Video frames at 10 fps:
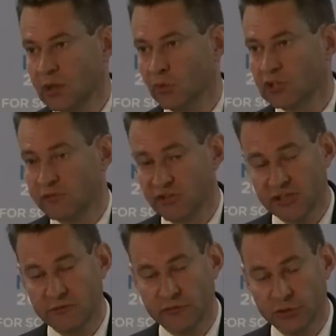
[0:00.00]
will give us
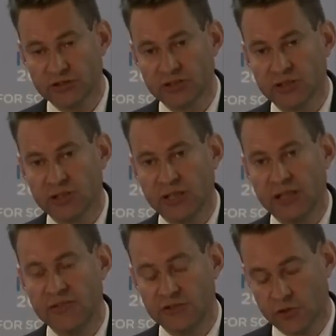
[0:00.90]
a foot
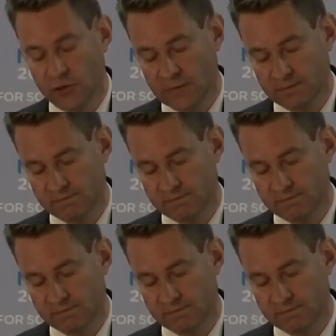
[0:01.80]
in the door,